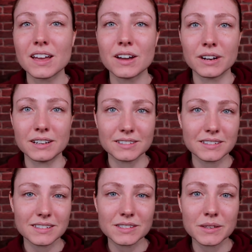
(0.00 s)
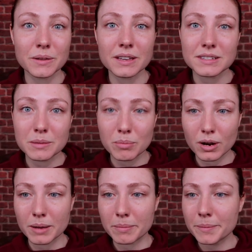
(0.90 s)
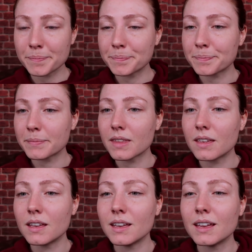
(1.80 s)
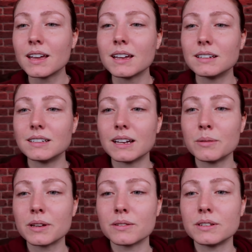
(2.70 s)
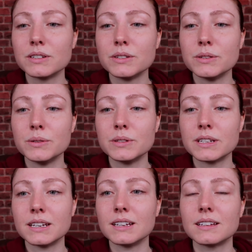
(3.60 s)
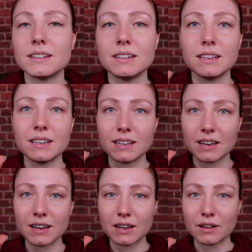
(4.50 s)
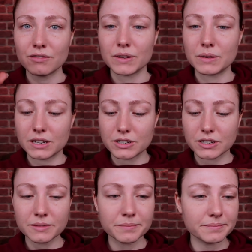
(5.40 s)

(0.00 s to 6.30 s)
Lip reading: Alright, so that's the primer. Now we're going to take the foundation.